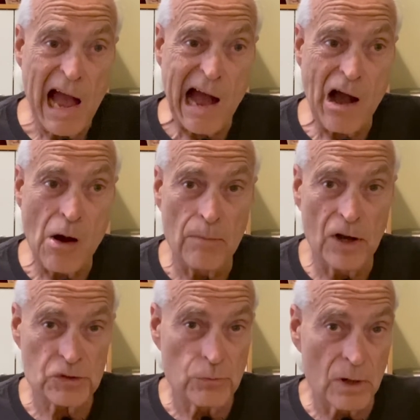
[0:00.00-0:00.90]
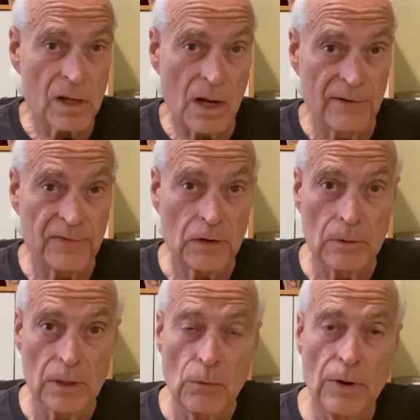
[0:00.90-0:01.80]
how much more
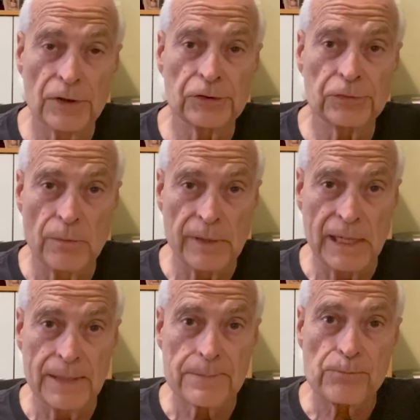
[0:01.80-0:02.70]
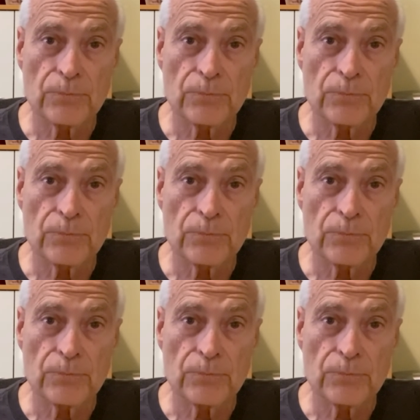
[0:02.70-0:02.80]
comfortable it was for me.